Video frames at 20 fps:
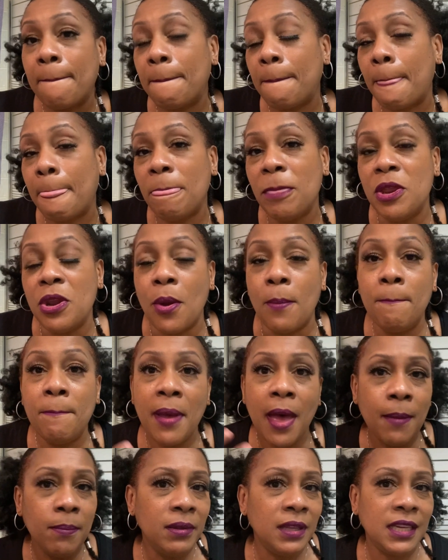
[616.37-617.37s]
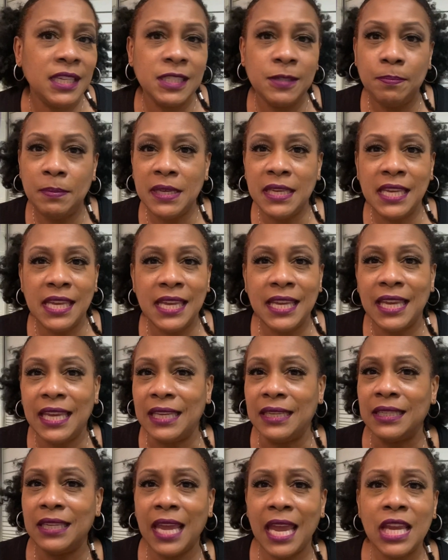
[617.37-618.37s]
you know, public speaking
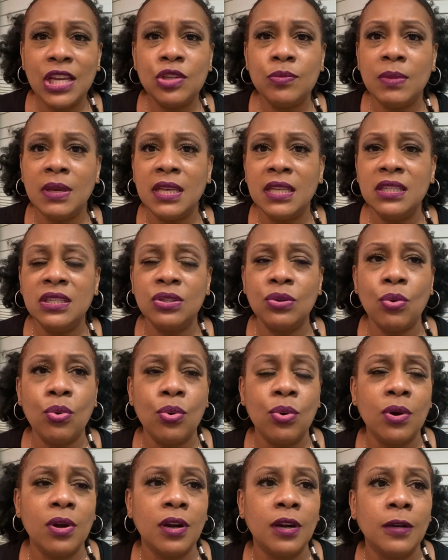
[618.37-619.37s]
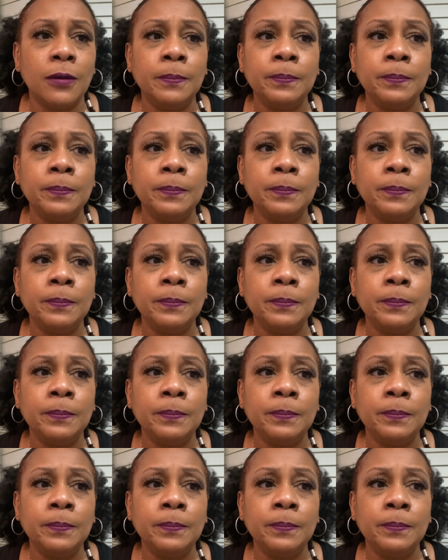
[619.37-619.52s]
engagements or